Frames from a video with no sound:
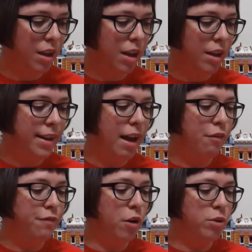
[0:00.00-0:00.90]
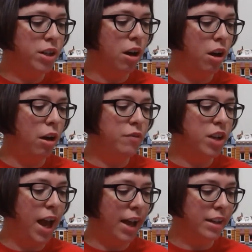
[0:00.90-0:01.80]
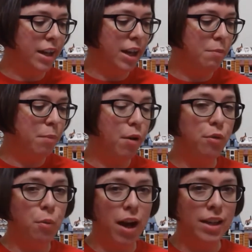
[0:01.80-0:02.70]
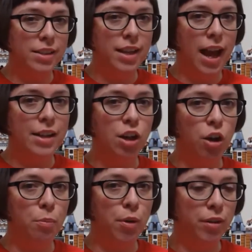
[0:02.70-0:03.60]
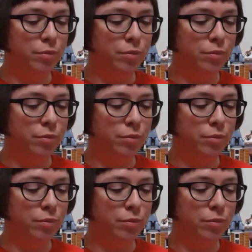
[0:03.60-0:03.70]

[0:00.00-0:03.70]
Now fold in half diagonally both ways and open.